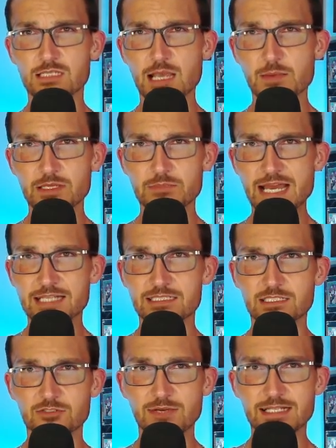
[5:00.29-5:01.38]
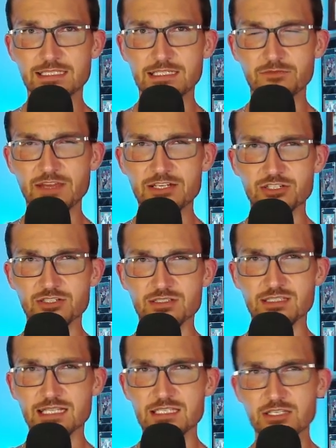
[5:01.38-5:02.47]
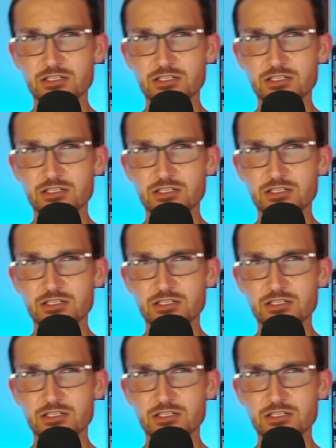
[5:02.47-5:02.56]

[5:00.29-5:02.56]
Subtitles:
coming back to direct the Avengers lets